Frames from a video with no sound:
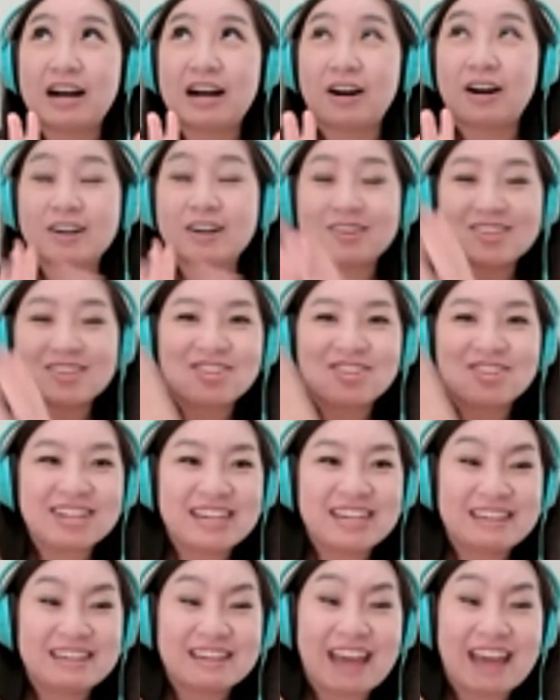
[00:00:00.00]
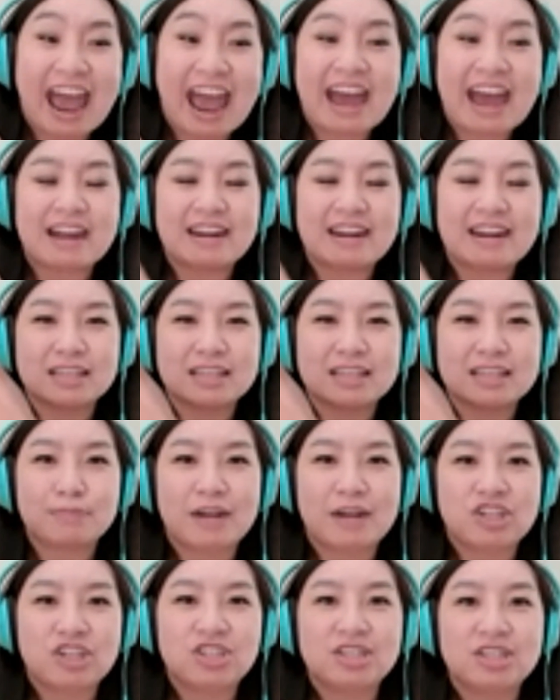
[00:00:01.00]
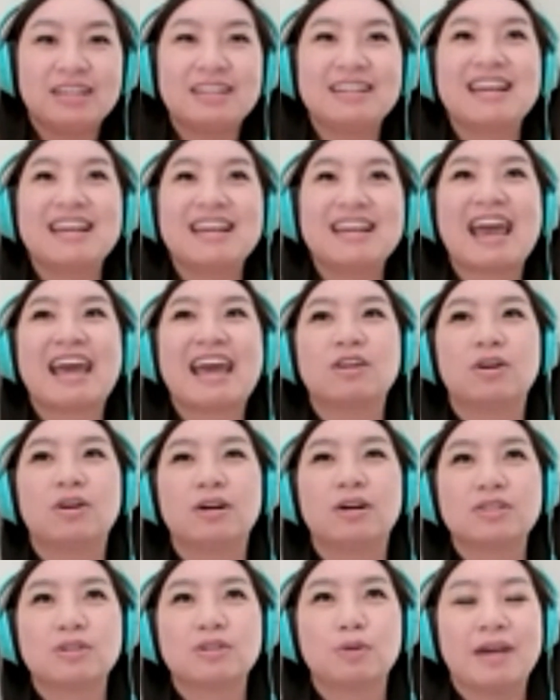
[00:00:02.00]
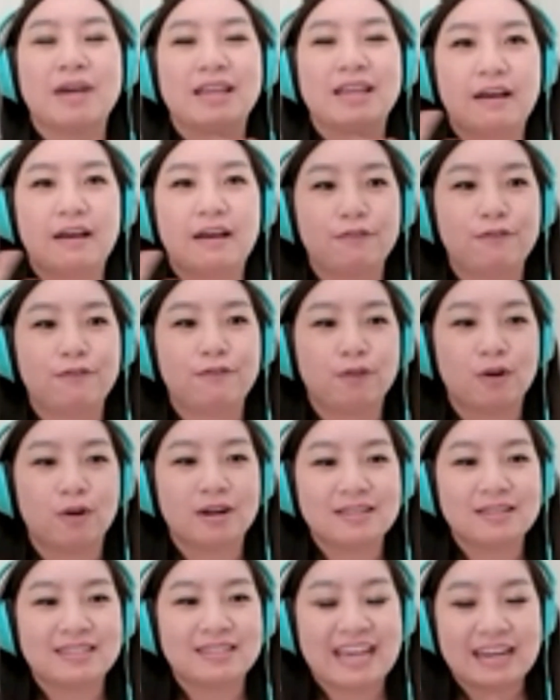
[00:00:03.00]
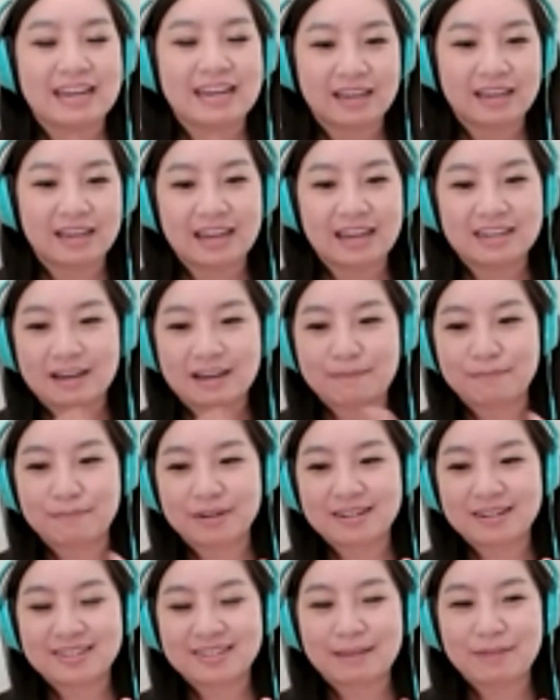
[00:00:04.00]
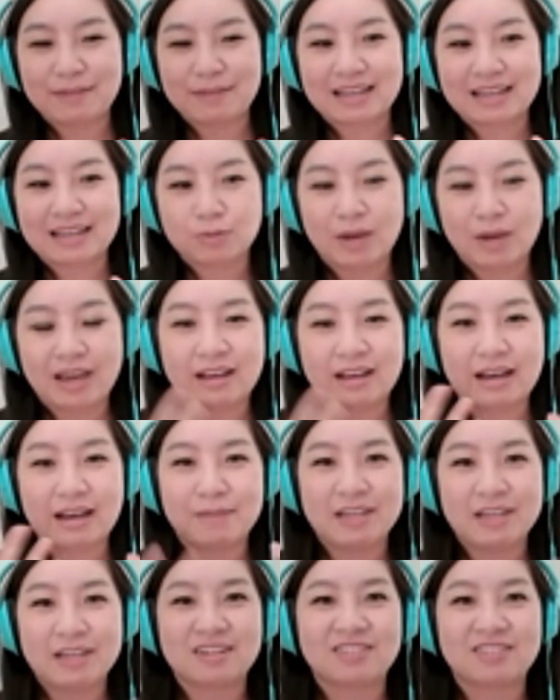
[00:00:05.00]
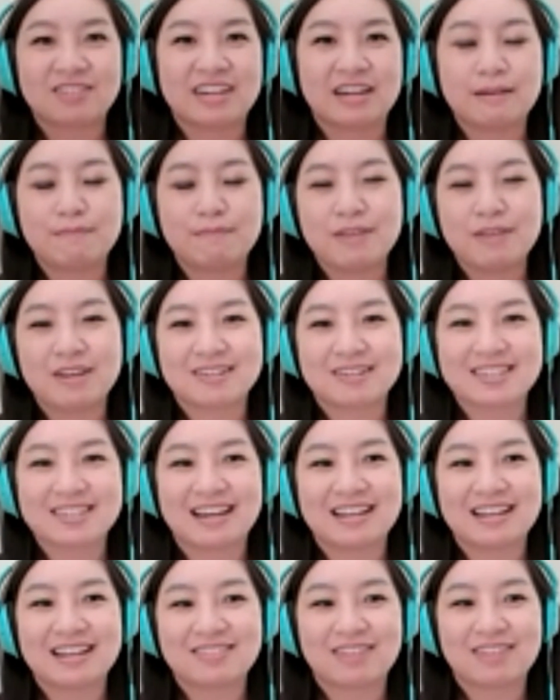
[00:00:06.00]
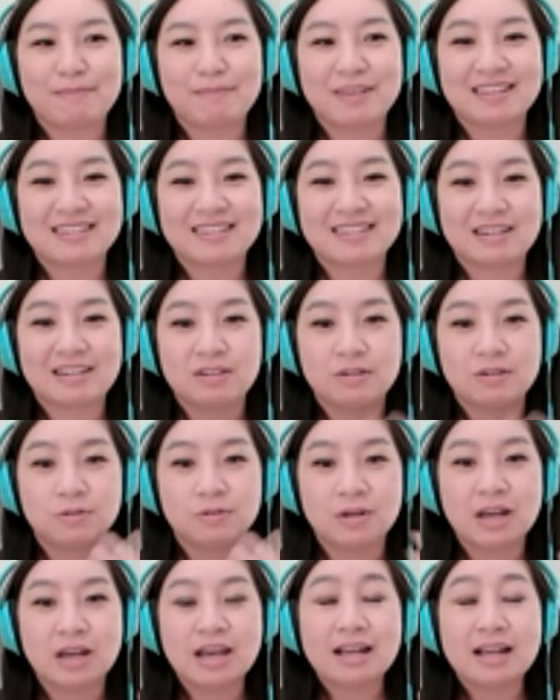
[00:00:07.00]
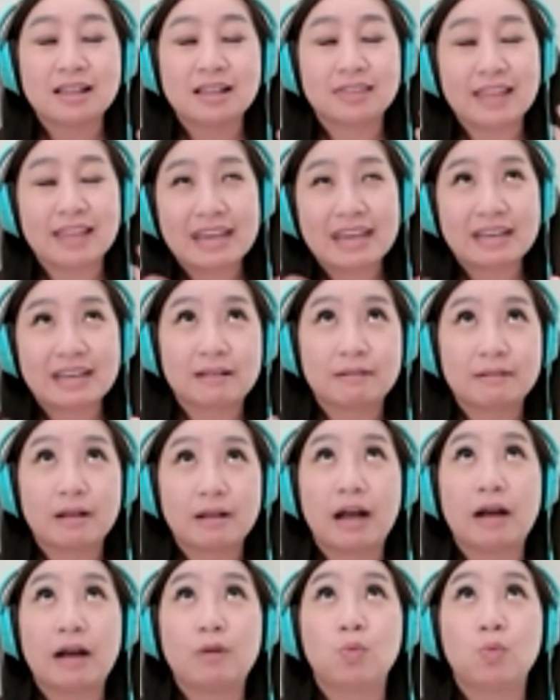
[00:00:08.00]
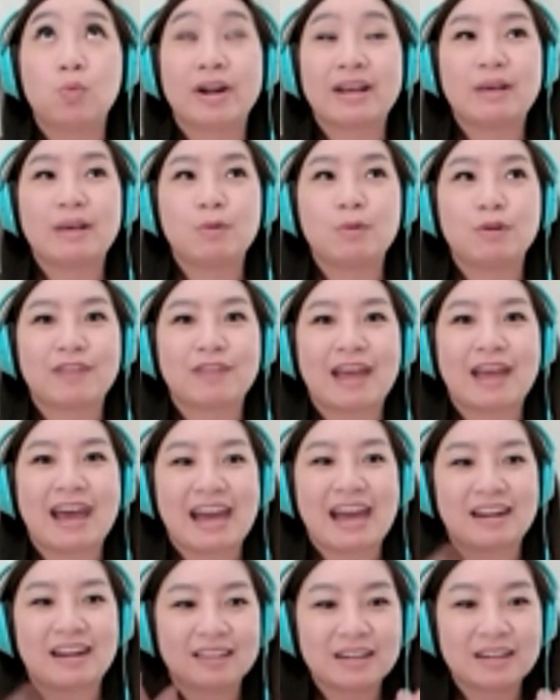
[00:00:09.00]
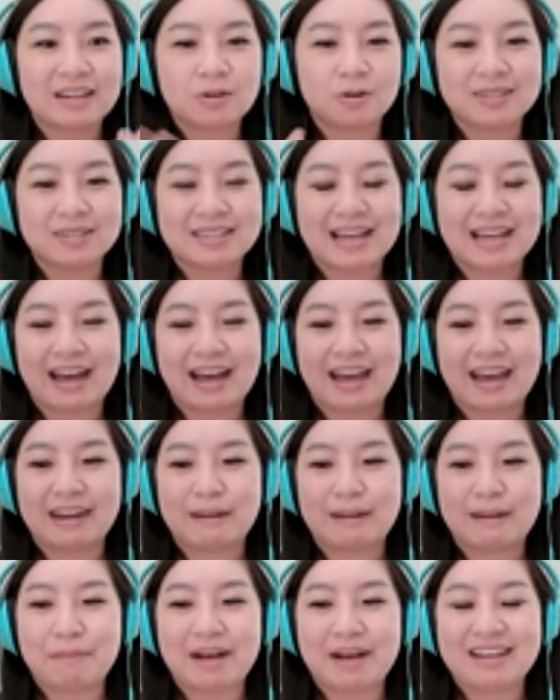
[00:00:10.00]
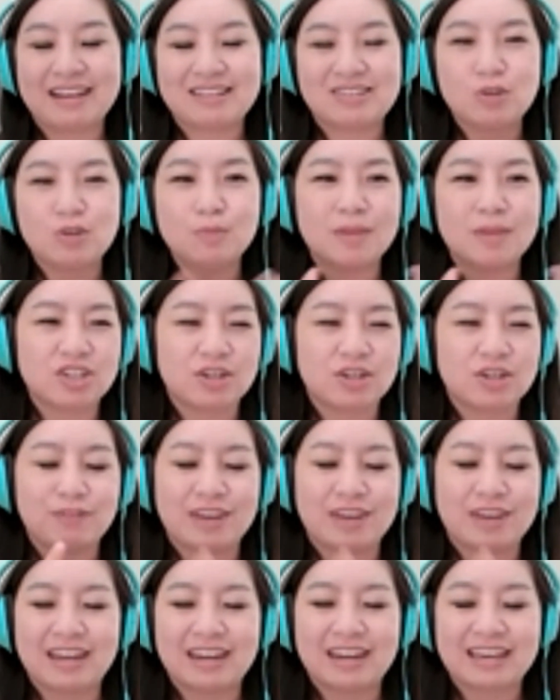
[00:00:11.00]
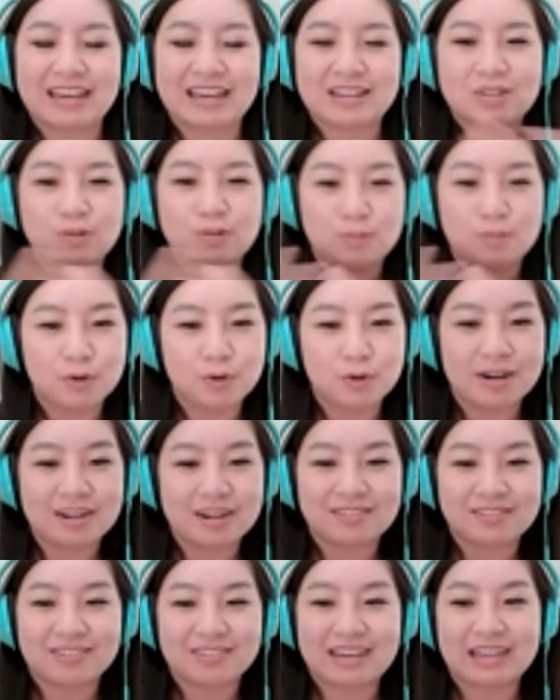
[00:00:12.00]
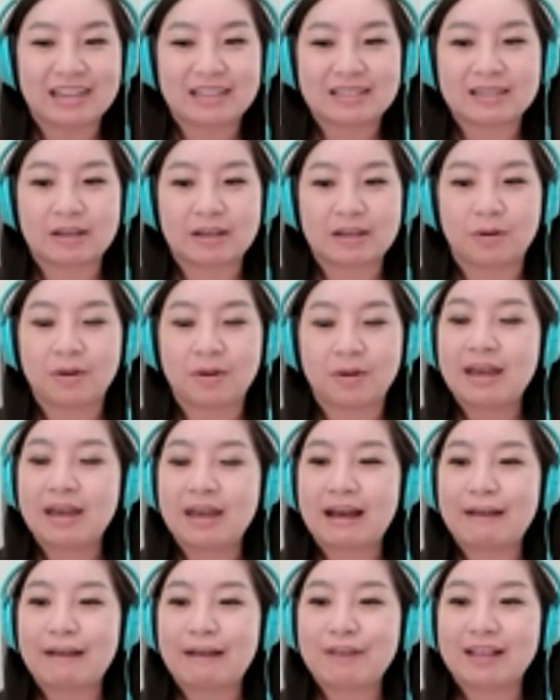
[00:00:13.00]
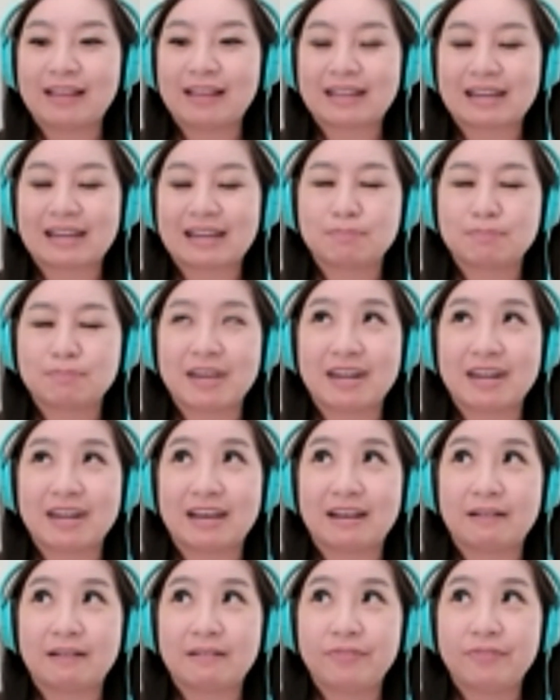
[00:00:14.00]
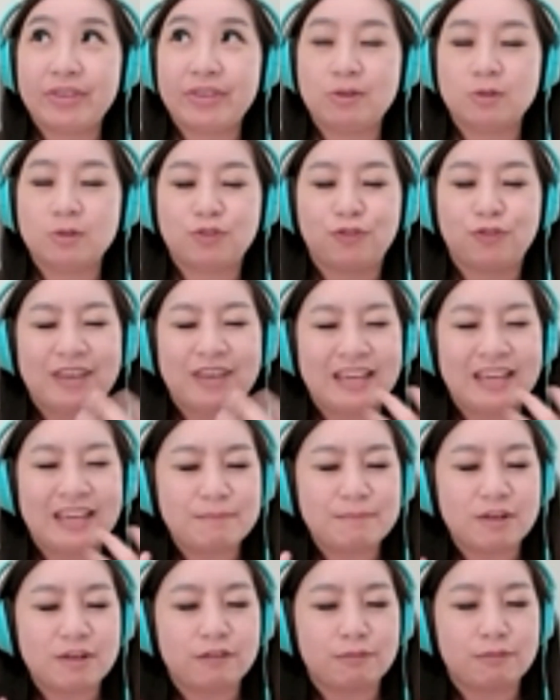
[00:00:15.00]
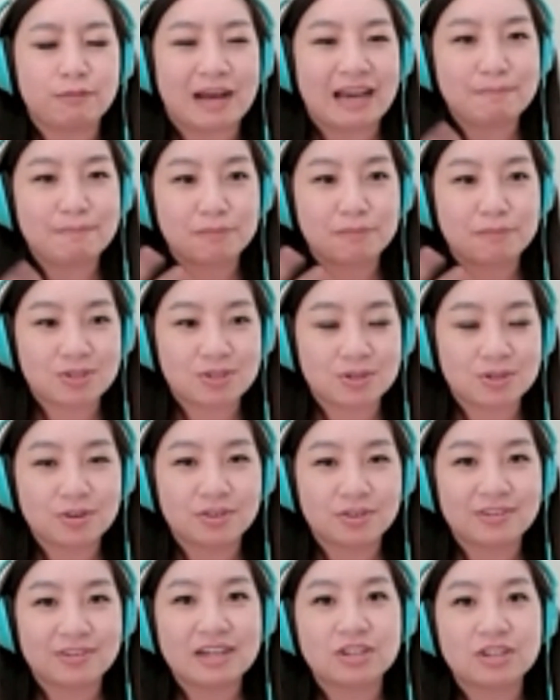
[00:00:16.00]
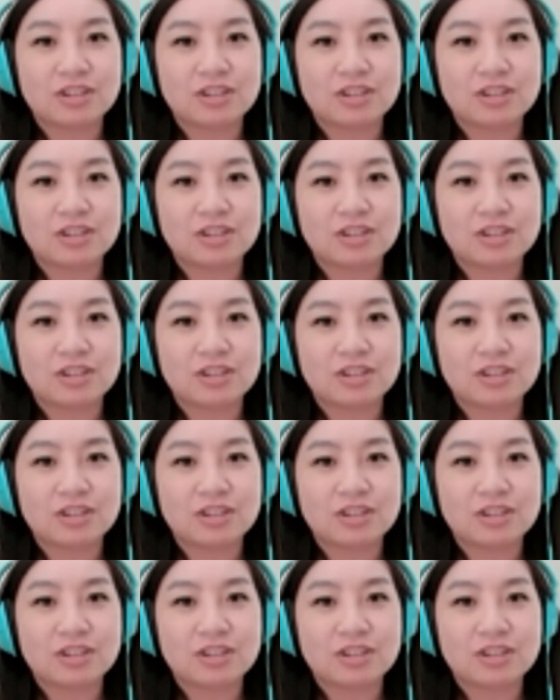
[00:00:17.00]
artistry and expression and also my love for data and numbers. I mean, that's why I got my degree in computer science, right? Because I do mm. like working with that analytical side, but too much of it and I get too bored, right? So I feel like that's been a huge theme of my personal career